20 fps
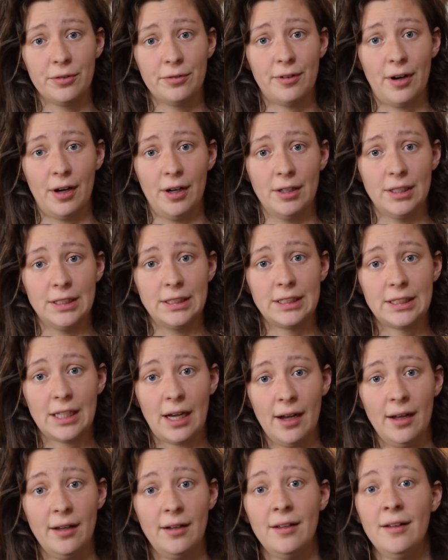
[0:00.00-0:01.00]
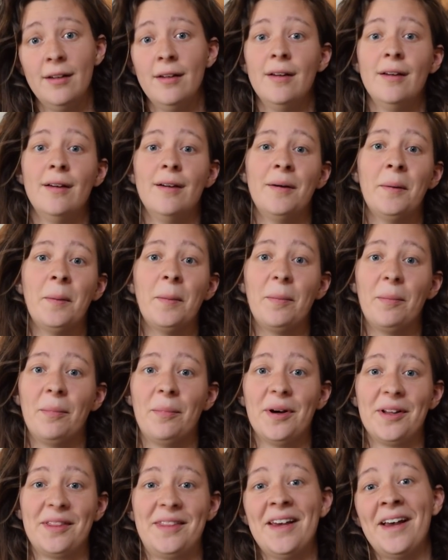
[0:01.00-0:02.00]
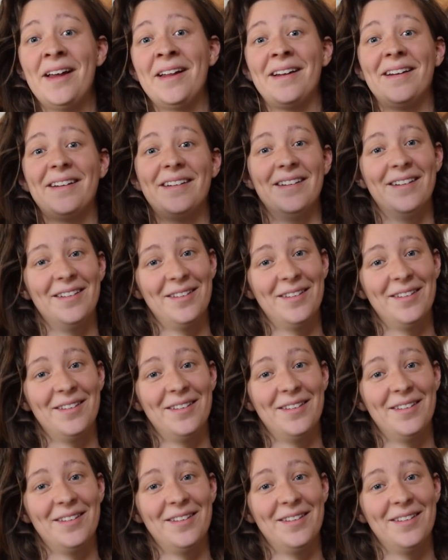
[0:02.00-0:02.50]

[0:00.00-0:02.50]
fire inside, but then